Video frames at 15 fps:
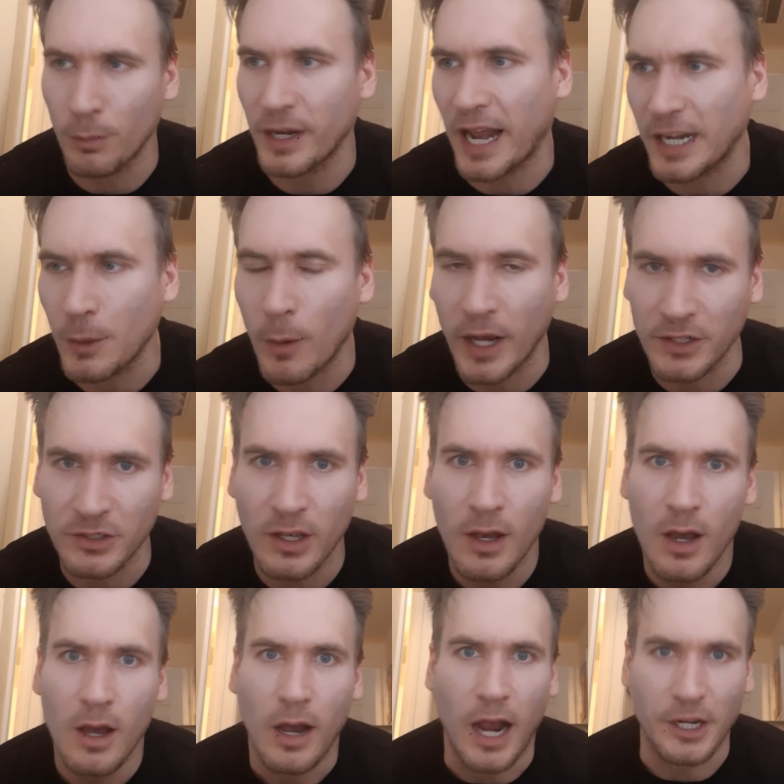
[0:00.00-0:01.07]
But anyways,
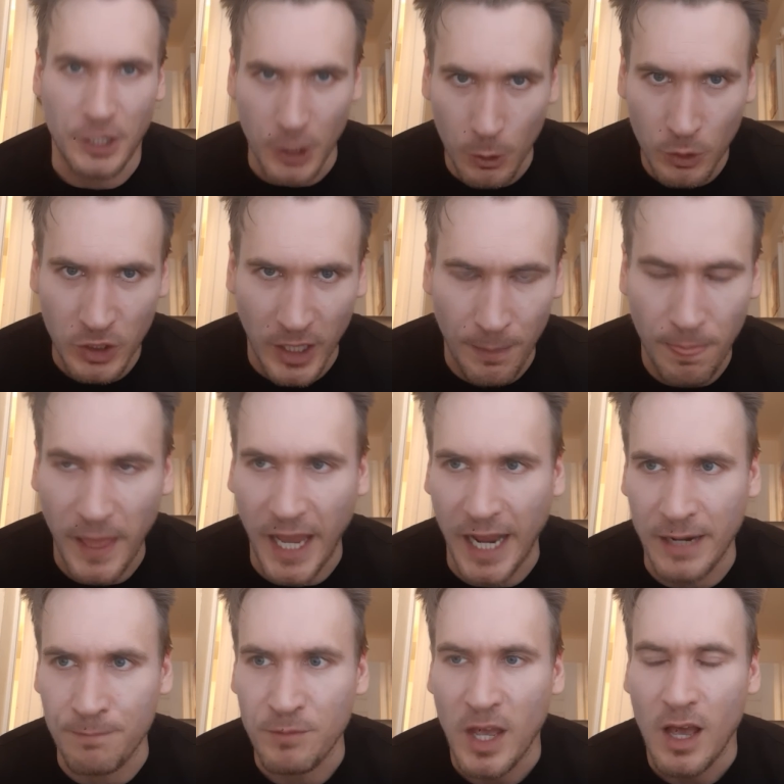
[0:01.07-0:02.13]
I'd use it
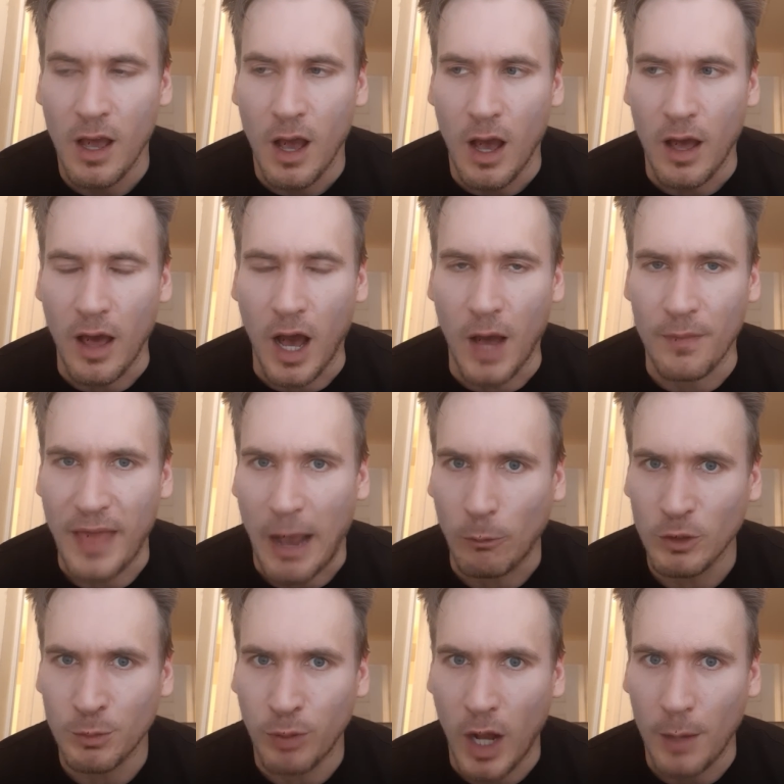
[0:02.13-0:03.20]
and um, that
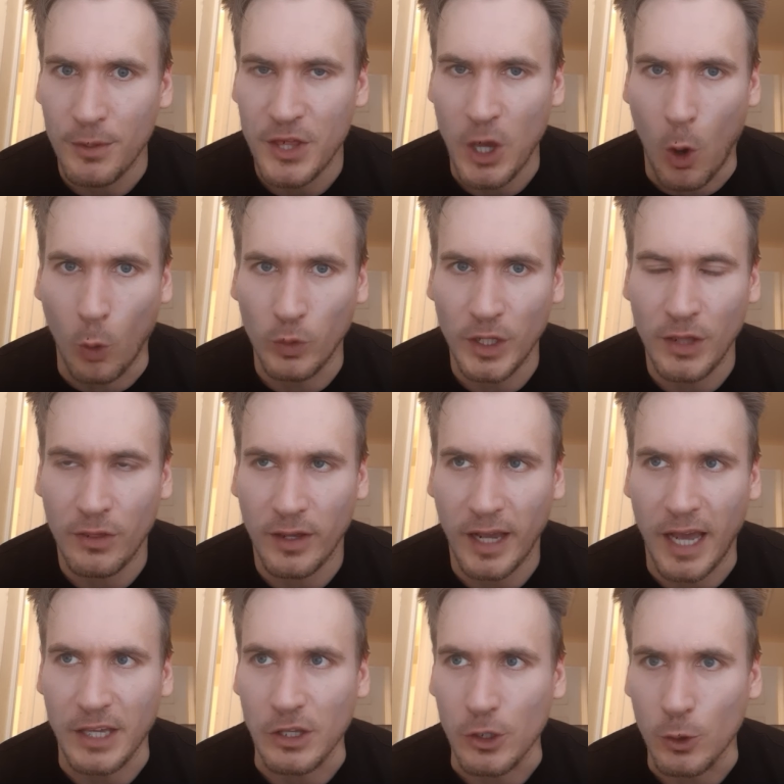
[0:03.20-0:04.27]
was probably the only thing
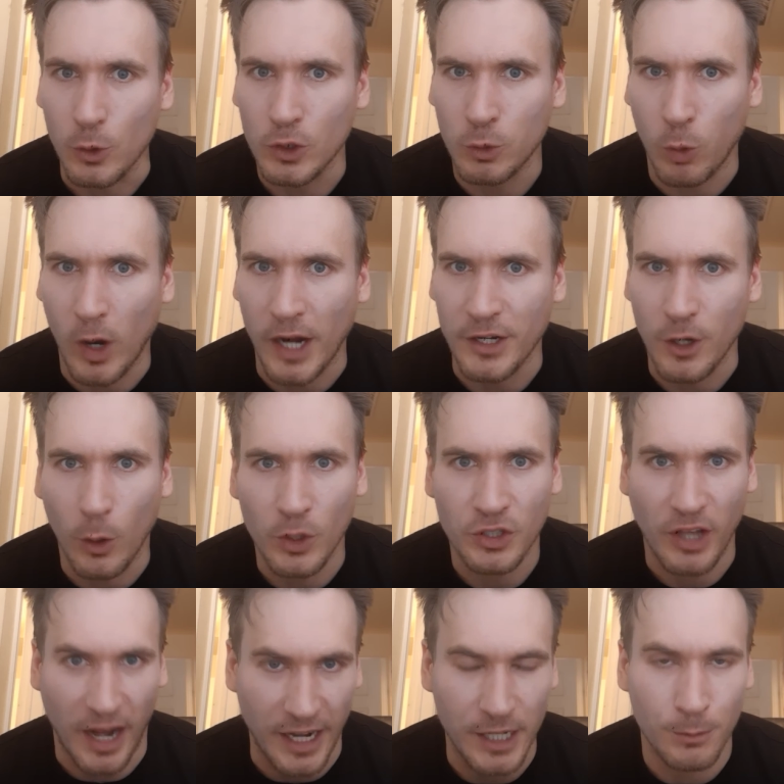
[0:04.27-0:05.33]
I used where I
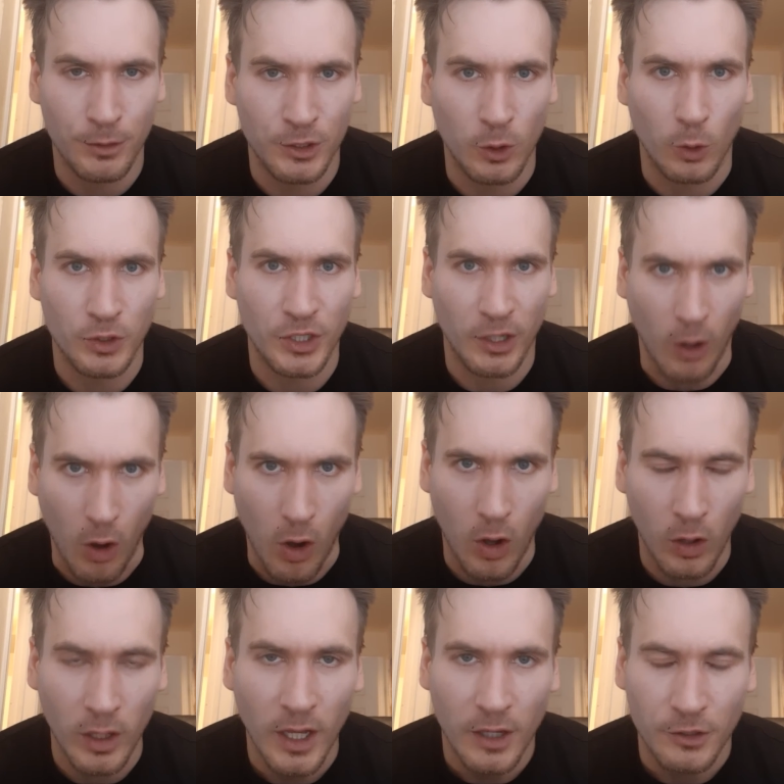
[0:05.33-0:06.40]
noticed any results at
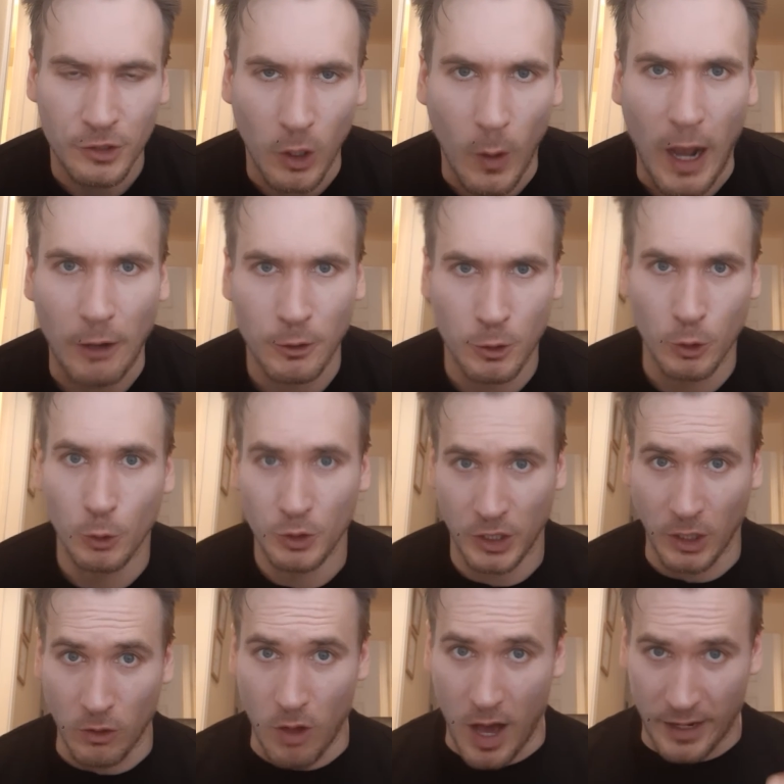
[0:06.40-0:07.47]
all. So I was
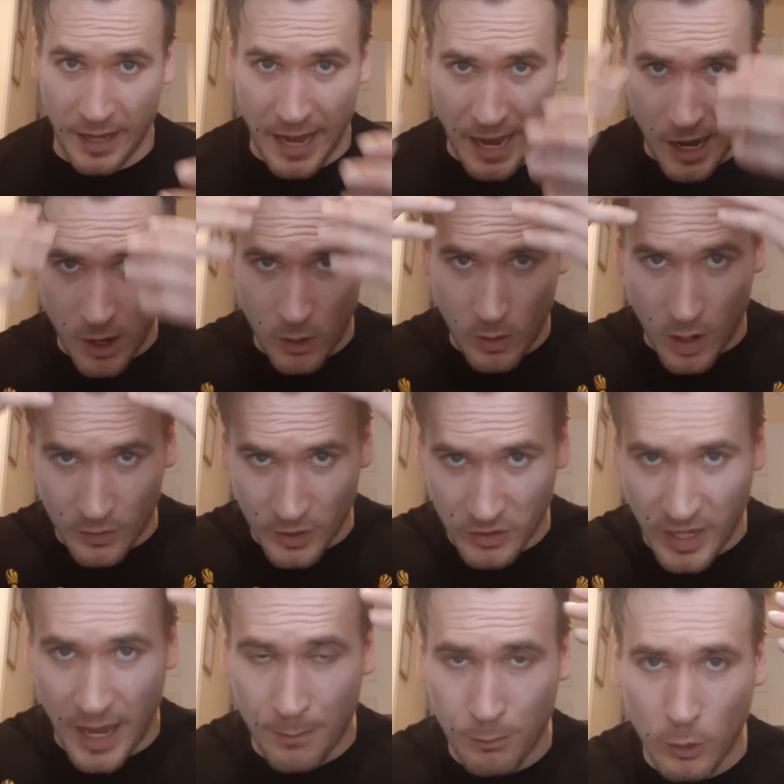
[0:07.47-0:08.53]
losing a lot of hair on the
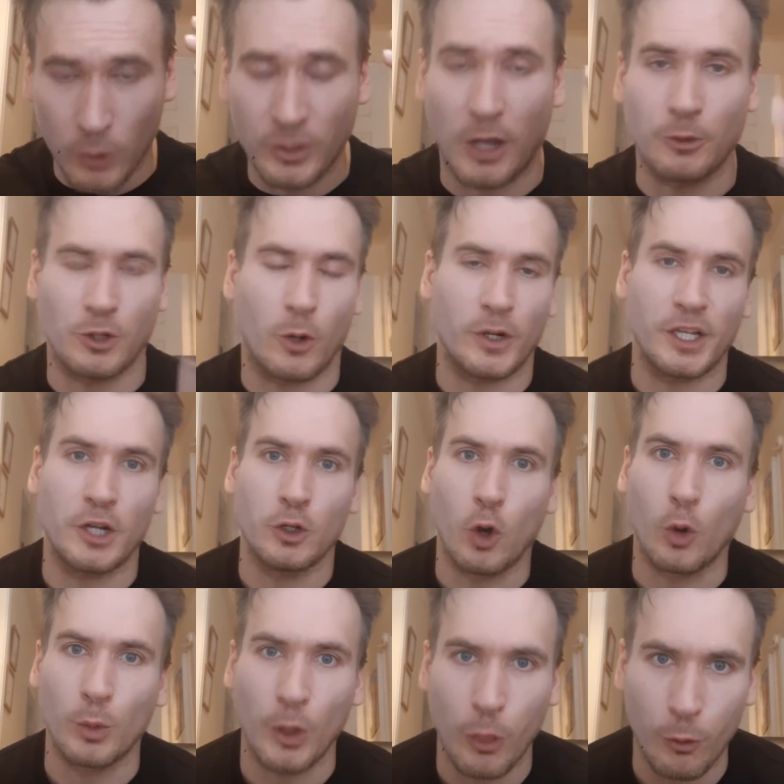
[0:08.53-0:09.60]
temples. I was already a
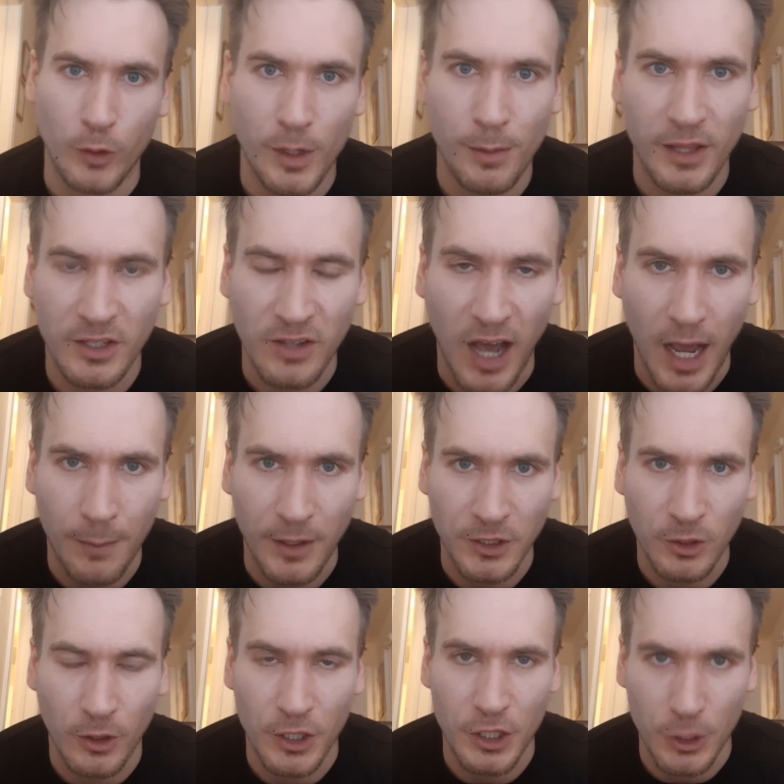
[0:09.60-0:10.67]
Norwood 3 by the time I
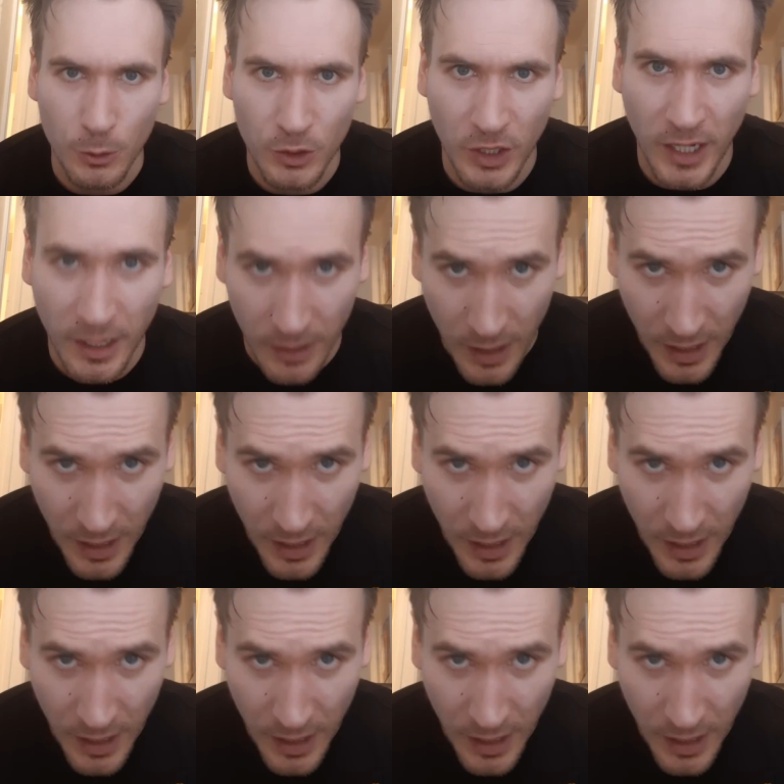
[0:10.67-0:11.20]
started using it.